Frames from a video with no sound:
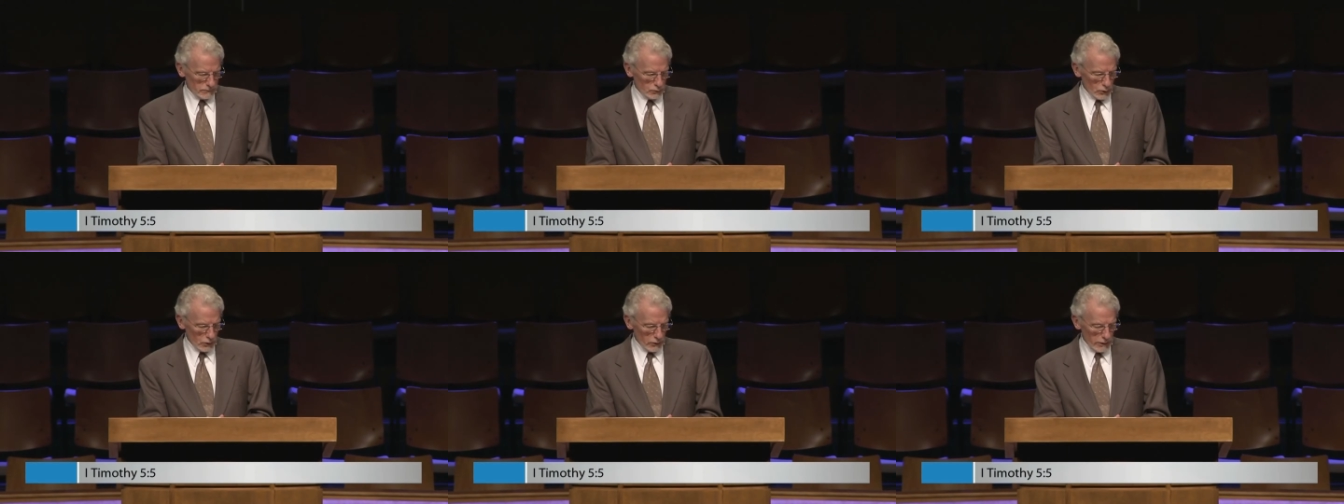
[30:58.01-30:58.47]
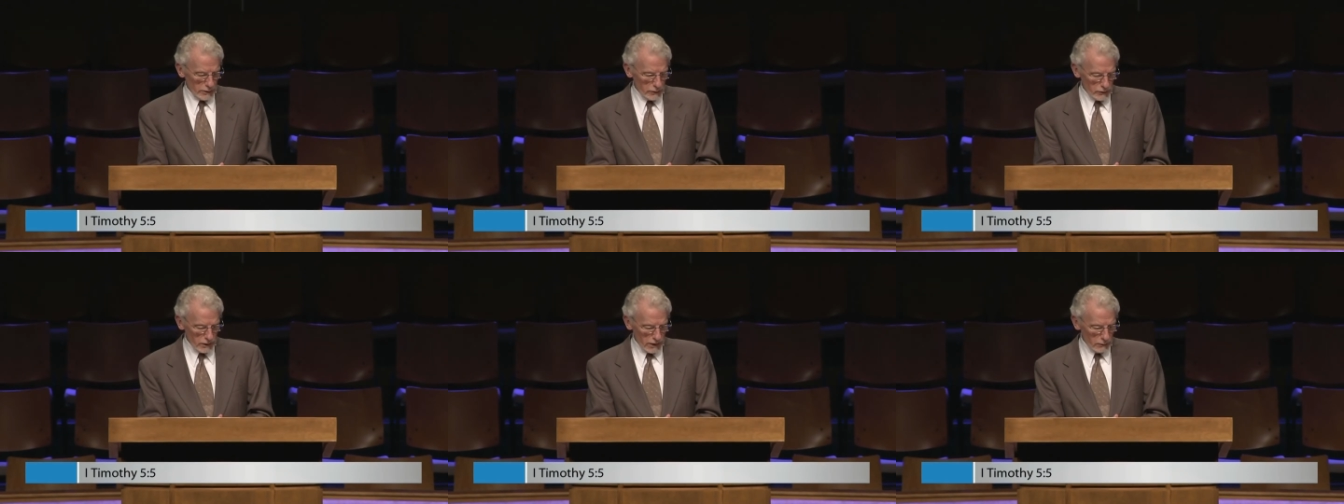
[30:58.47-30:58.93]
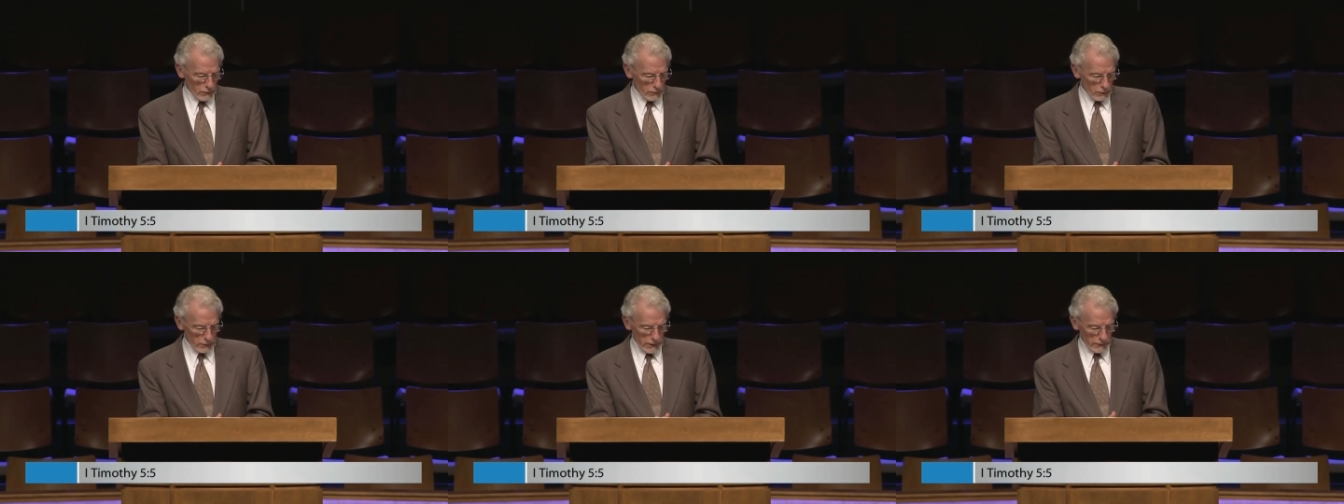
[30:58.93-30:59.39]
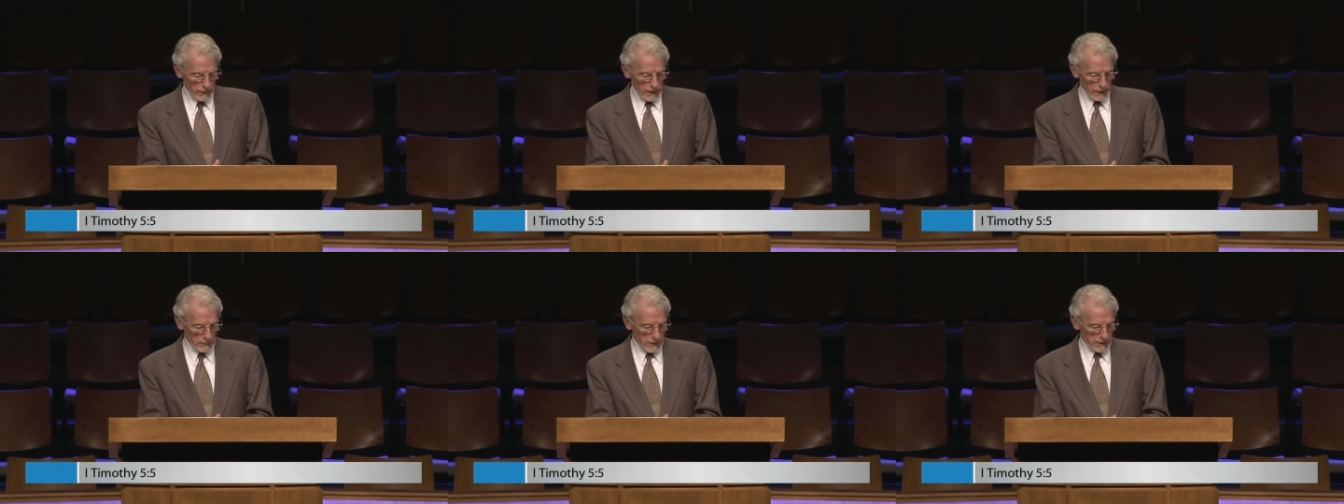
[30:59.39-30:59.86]
We're going to see, we won't get
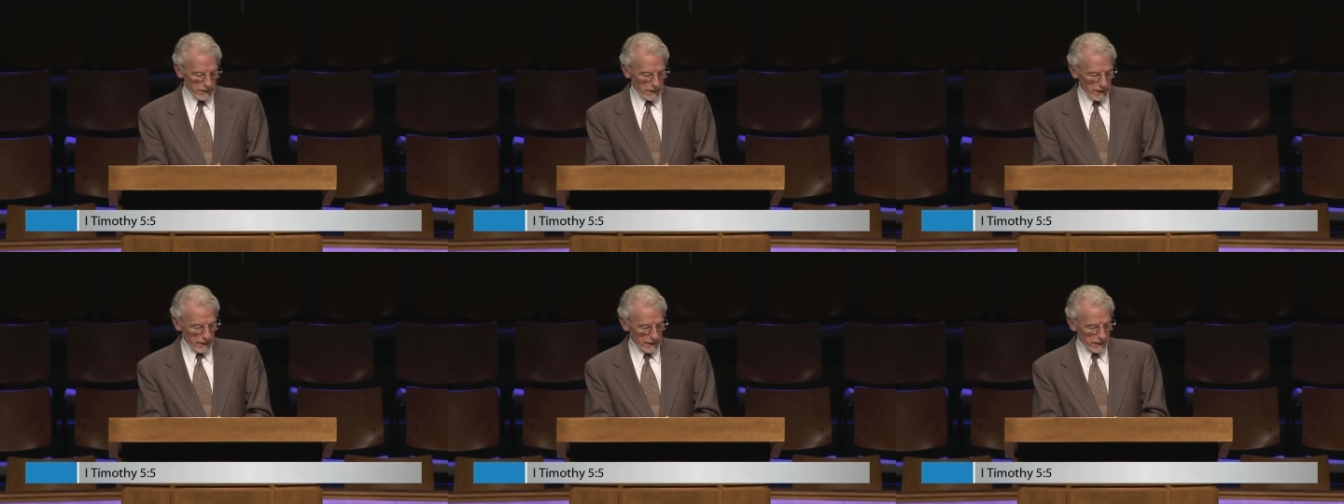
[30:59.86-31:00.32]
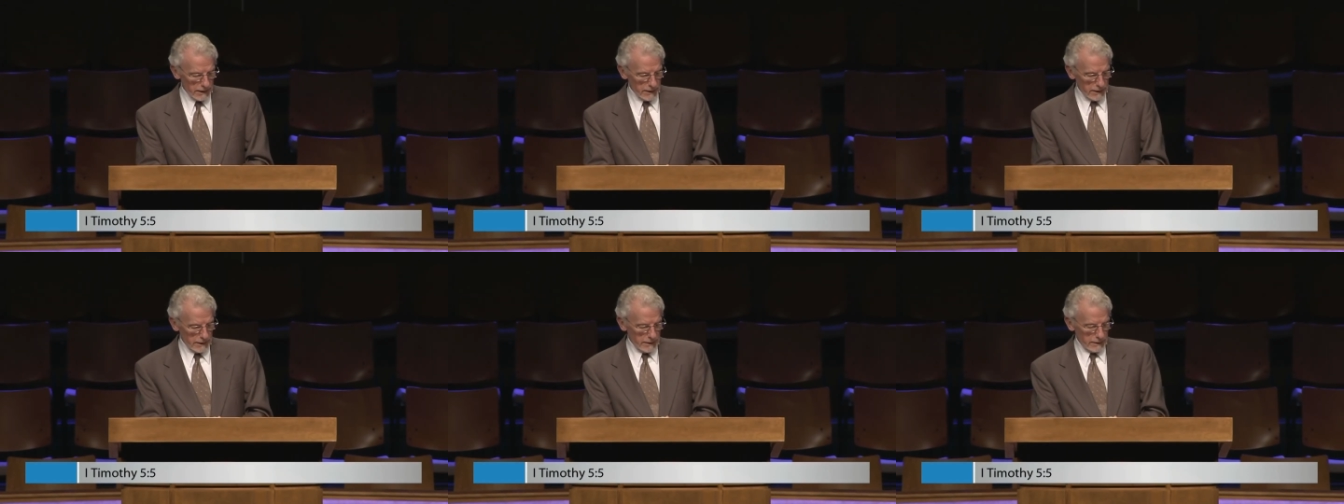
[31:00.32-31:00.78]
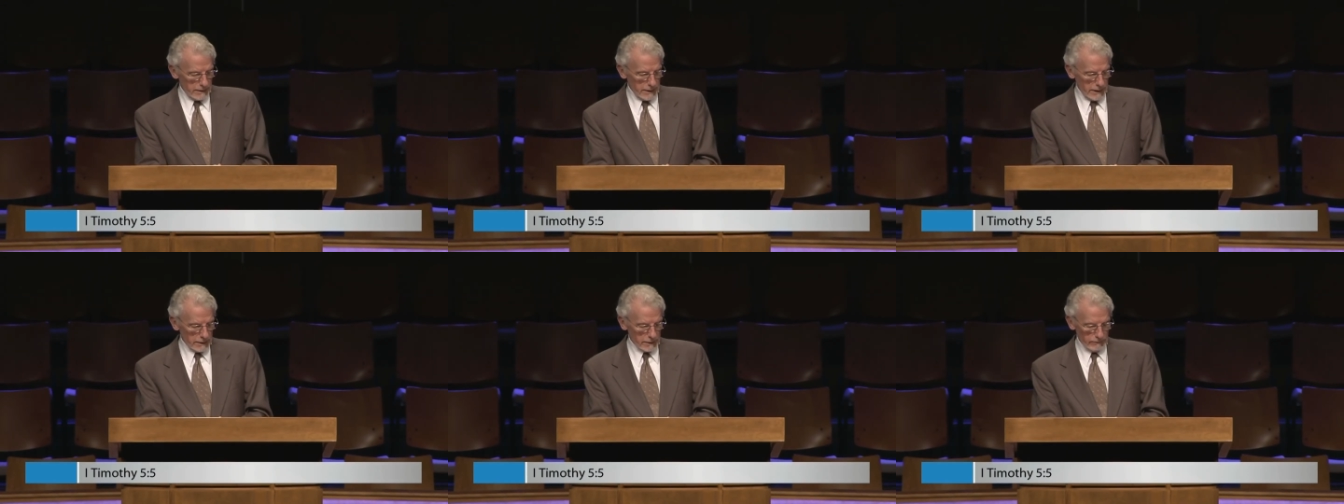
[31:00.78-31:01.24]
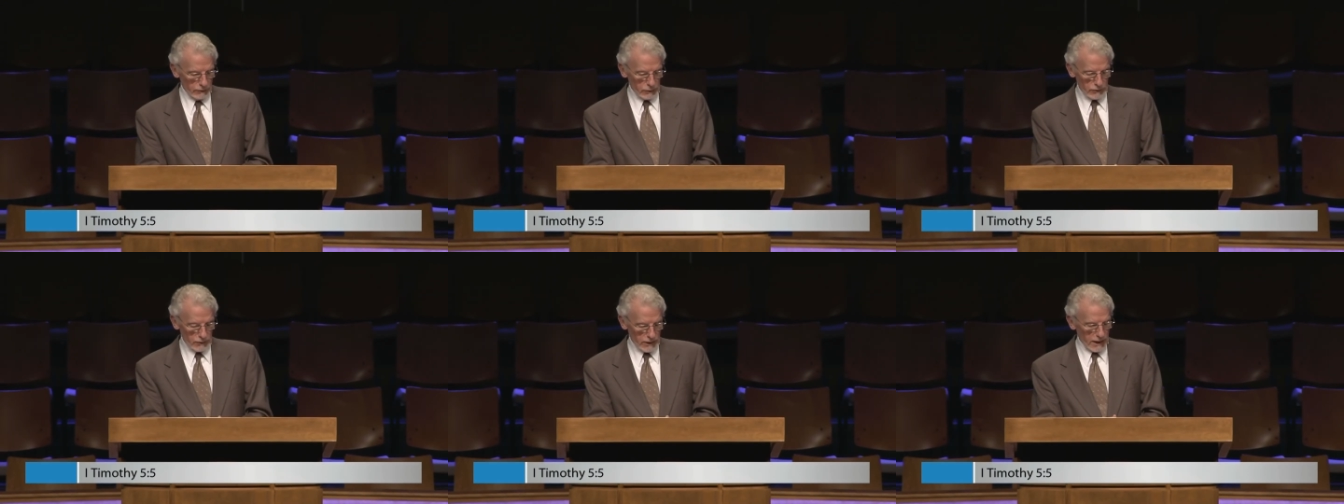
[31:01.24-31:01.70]
there, but uh, down in
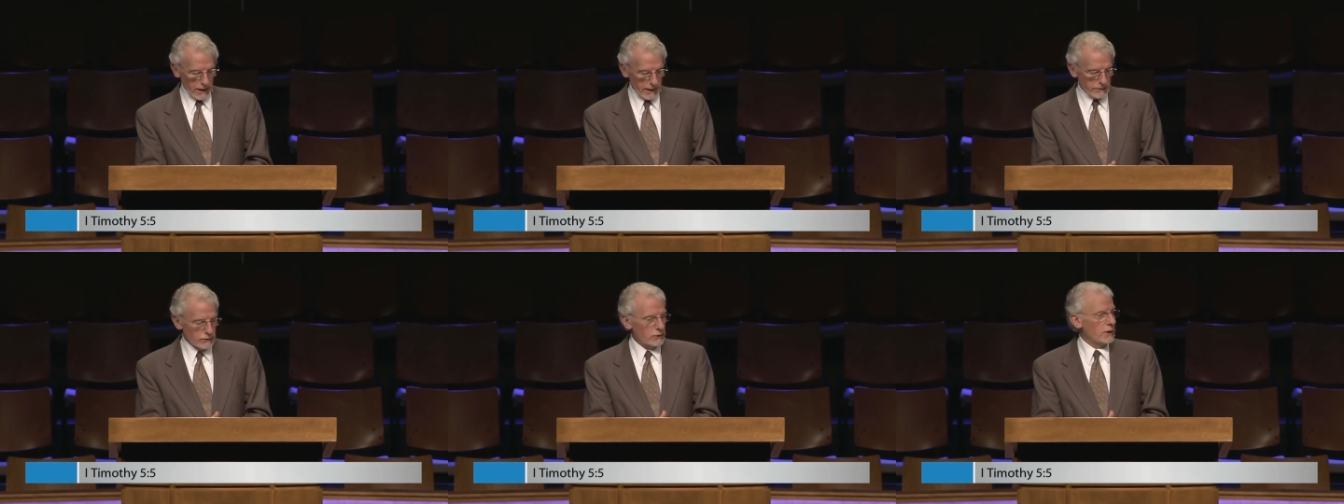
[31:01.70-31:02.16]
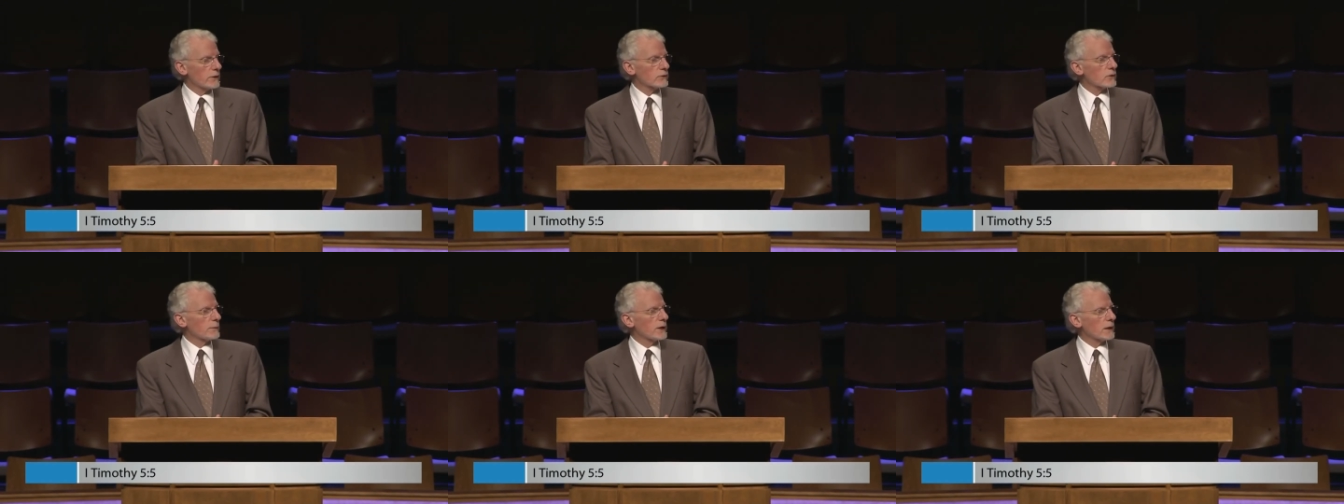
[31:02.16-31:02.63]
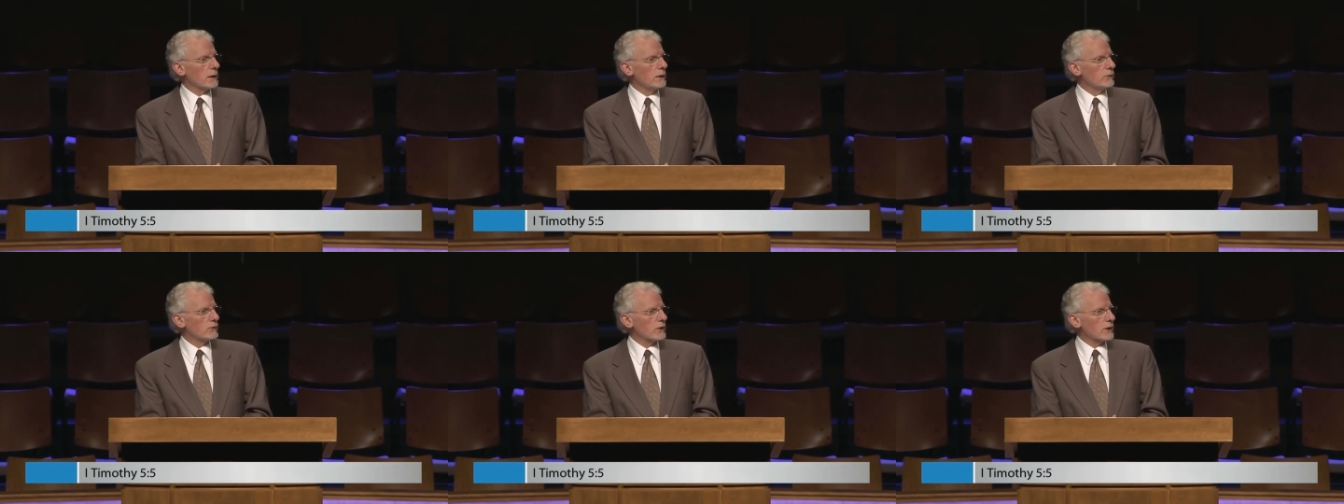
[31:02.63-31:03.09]
verse 9, she has to be at least